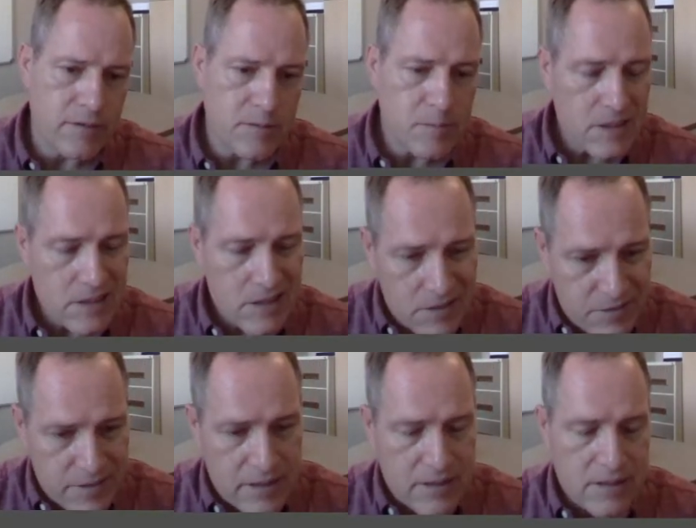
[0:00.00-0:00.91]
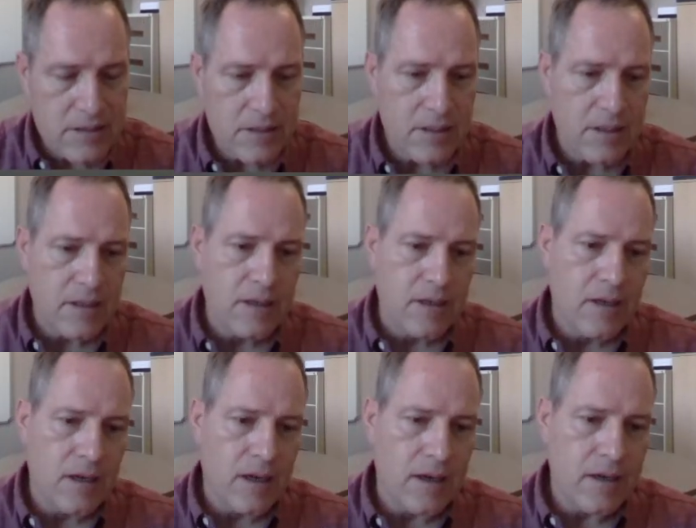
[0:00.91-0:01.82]
specifics
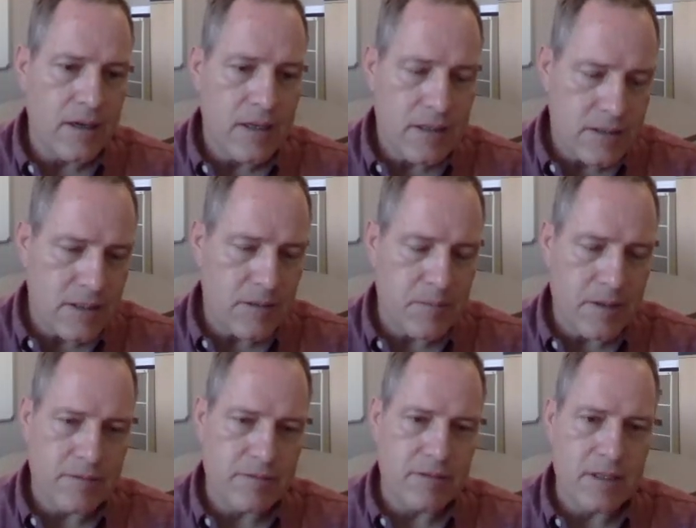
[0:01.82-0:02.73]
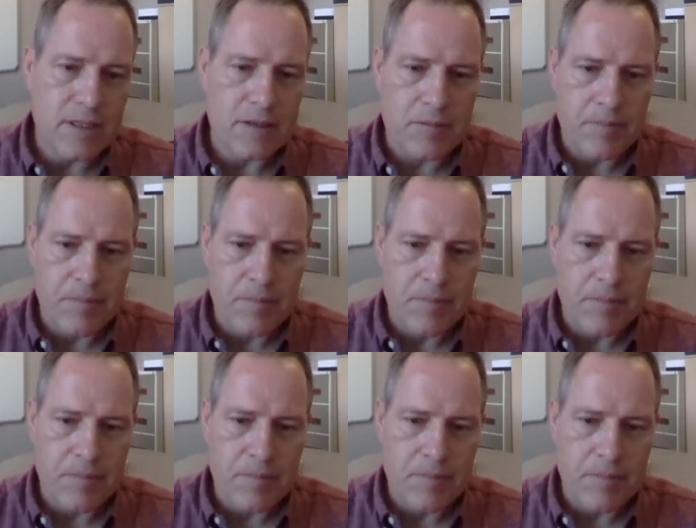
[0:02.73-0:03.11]
in a separate video.